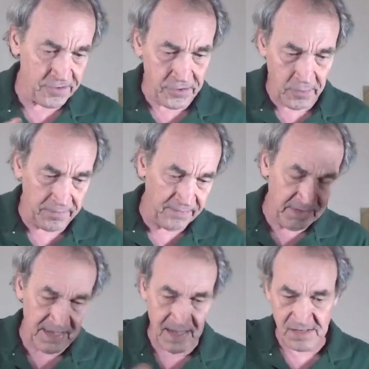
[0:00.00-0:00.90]

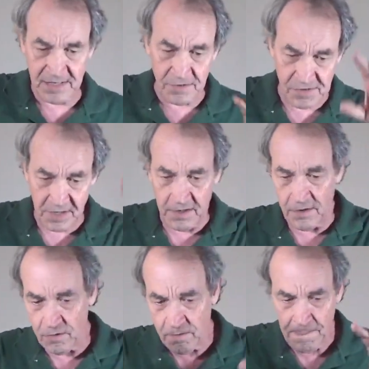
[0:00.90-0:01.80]
250,000 years
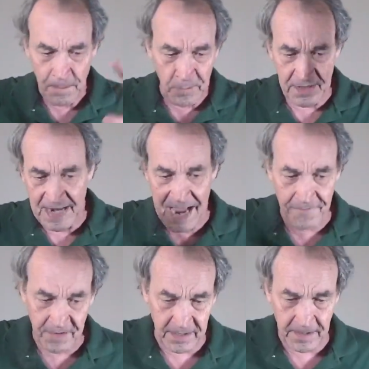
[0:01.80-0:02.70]
ago within
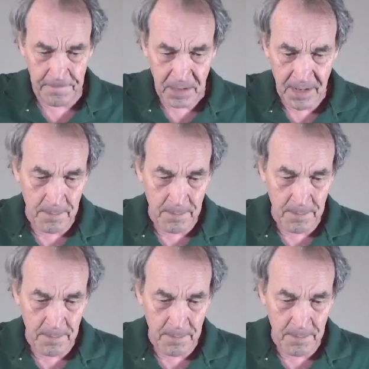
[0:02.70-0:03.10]
Africa,